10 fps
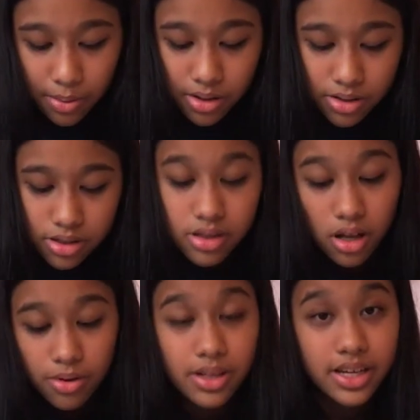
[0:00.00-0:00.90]
will
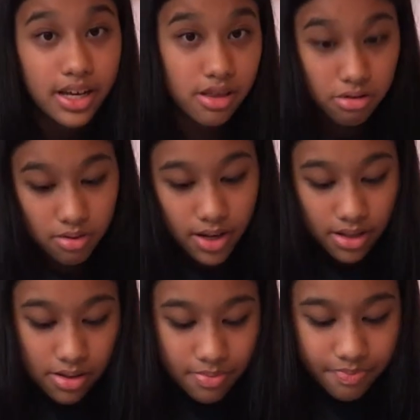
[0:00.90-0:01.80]
slowly get through
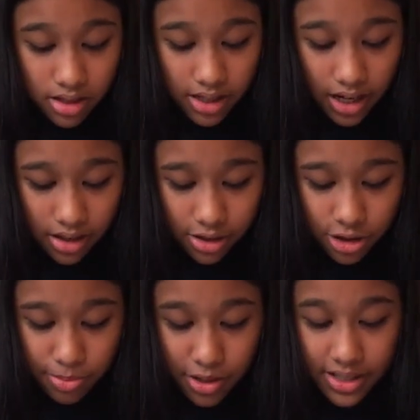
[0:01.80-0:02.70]
it. The other
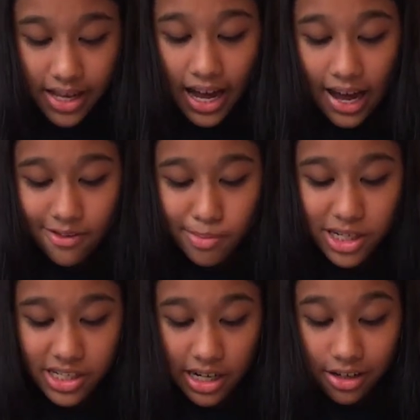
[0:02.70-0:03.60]
2 books I have on
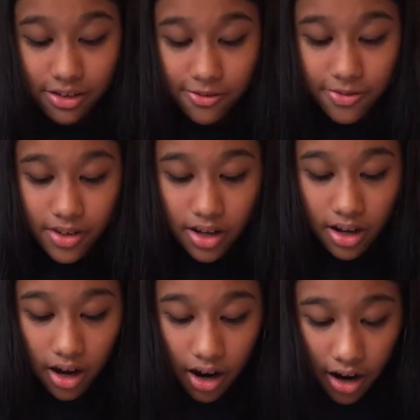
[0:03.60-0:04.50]
my shelf
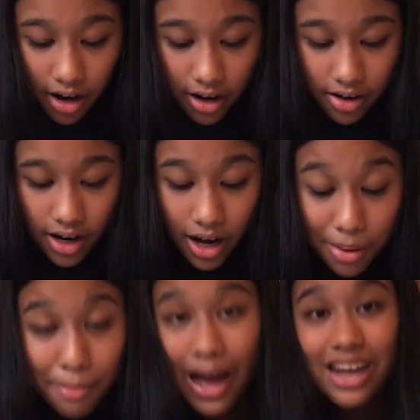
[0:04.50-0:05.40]
are
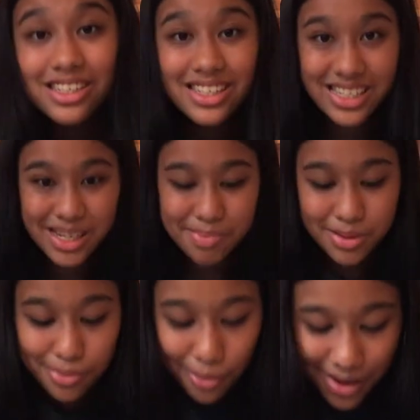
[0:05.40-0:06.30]
A Magic Steeped
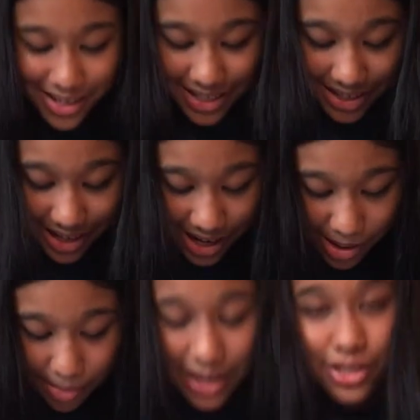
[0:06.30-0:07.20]
in Poison
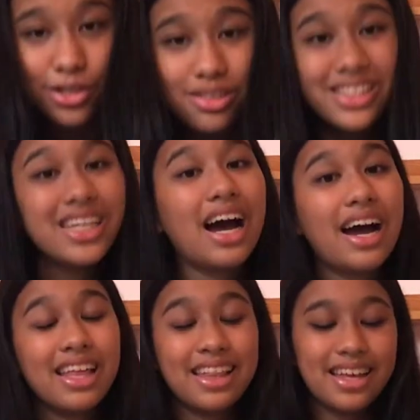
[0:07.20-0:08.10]
by Judy
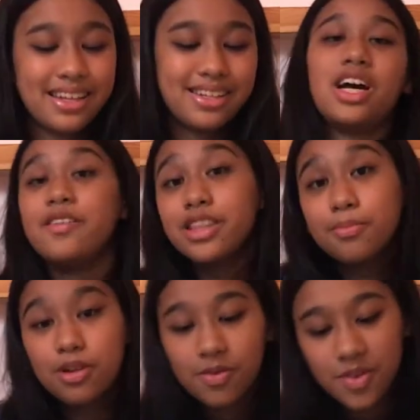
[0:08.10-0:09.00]
Island. I read
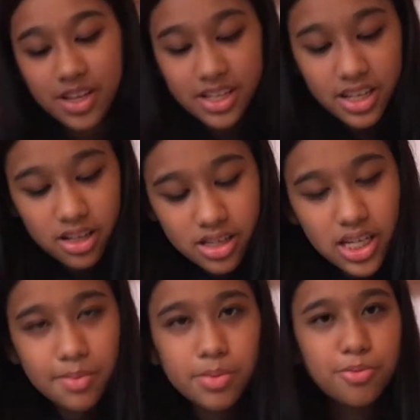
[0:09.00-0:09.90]
the blurb for this. It
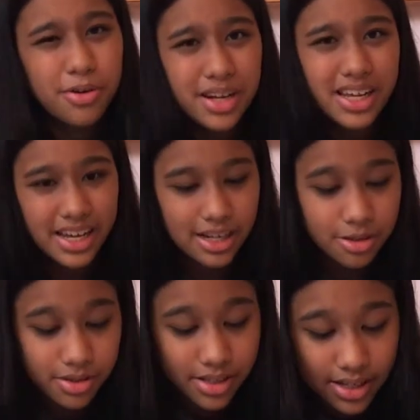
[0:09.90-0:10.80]
seemed pretty
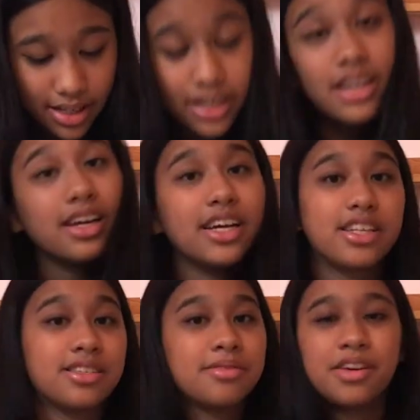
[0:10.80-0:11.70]
interesting.
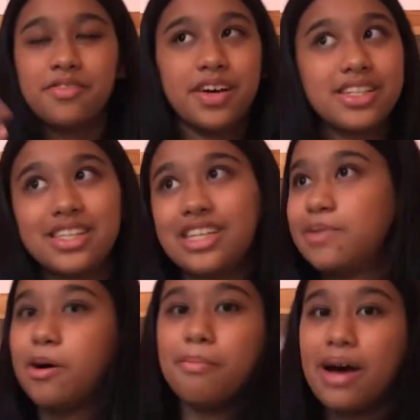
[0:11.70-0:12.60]
It's fancy,
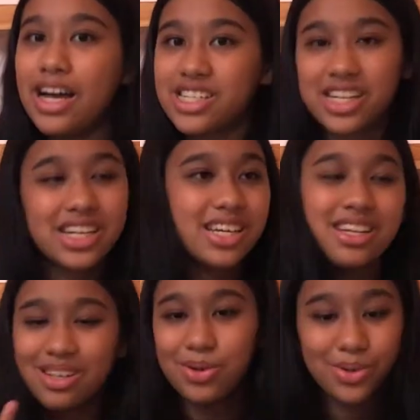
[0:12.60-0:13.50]
it's about
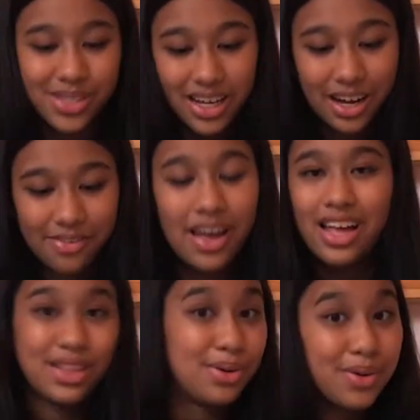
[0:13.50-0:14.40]
magic, cool
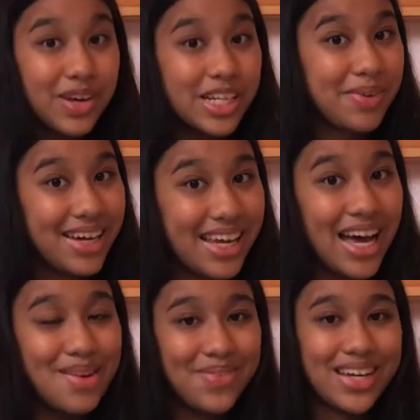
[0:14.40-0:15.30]
stuff. Don't know about
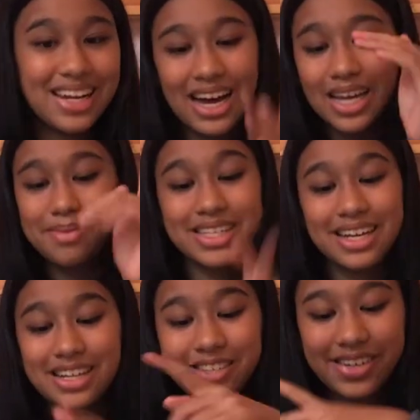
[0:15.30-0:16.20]
yet, but I'm
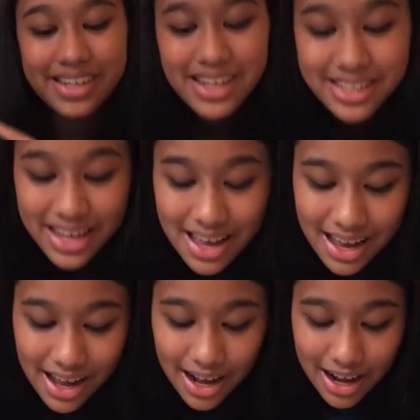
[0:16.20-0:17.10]
excited to read it.
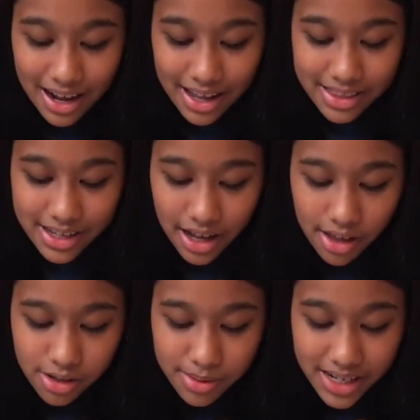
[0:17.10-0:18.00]
And the
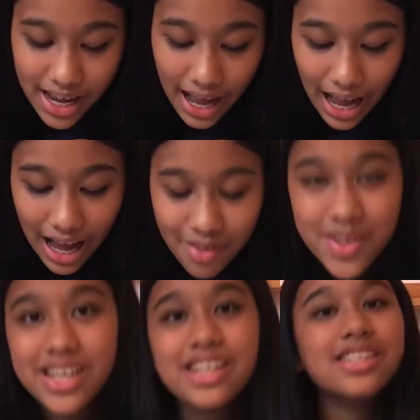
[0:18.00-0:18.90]
other one I have
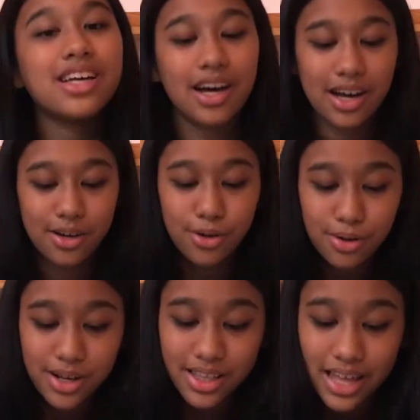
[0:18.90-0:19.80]
is
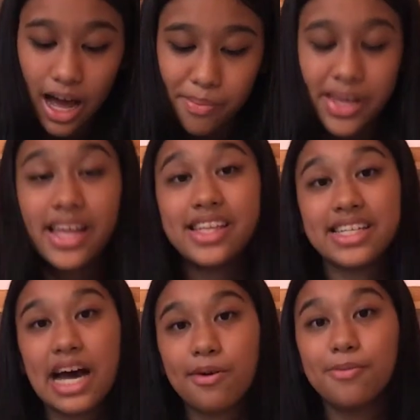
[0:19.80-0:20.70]
Who Could That Be at
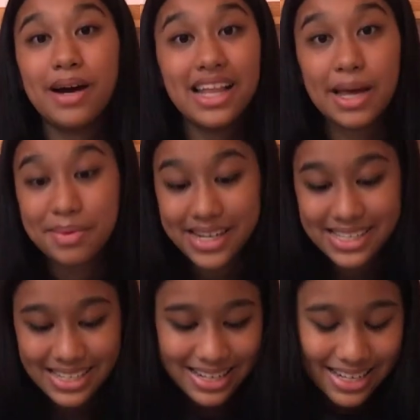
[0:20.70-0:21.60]
This Hour by Lemony
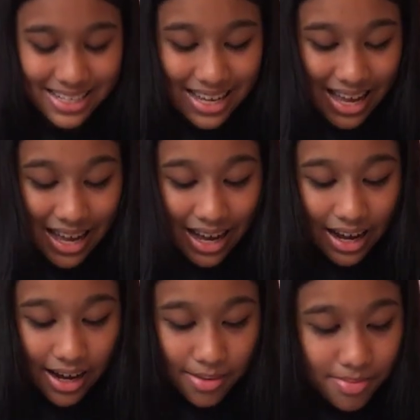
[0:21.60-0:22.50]
Snicket.
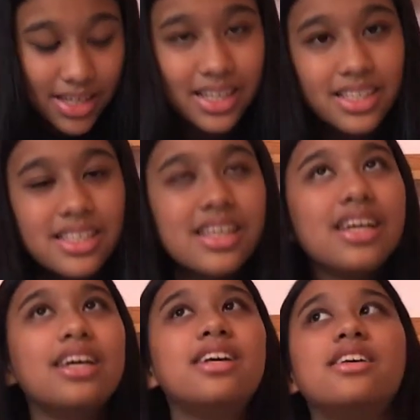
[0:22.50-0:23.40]
This
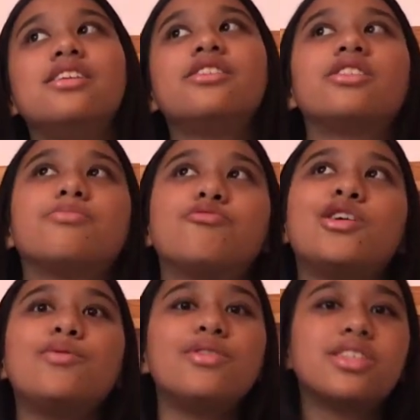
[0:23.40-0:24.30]
is the
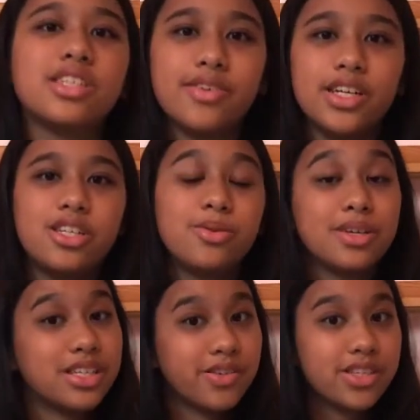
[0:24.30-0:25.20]
prequel series to
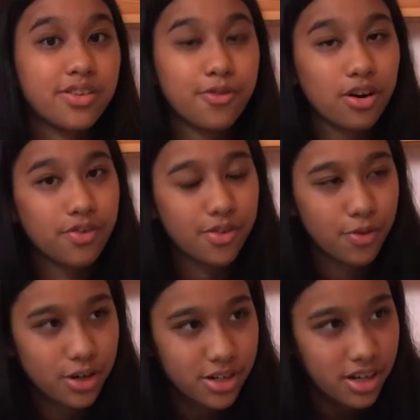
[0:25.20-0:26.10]
a series of
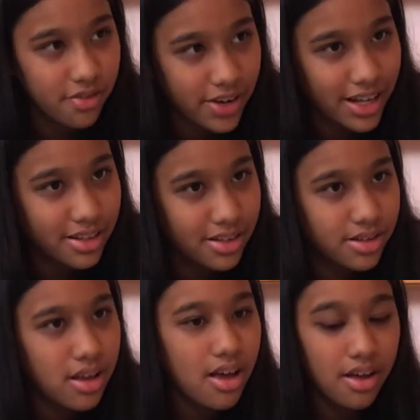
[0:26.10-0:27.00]
unfortunate
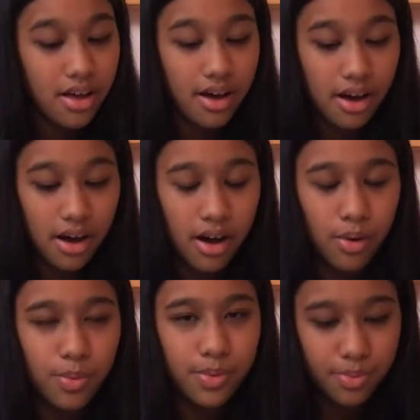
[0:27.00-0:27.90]
events.
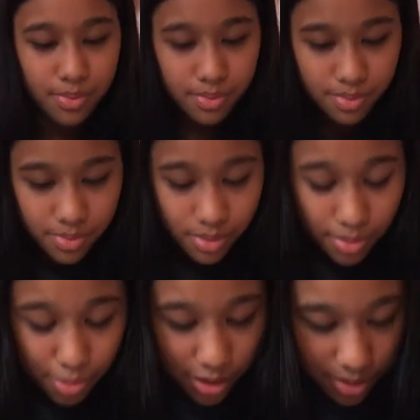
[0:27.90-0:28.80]

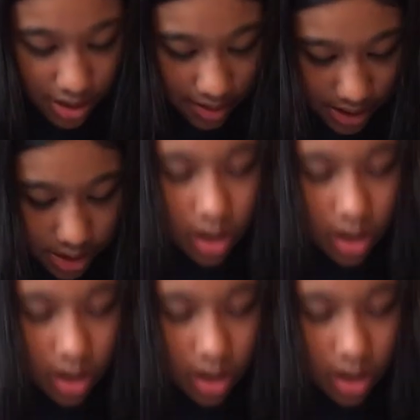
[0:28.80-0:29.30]
The prequel series is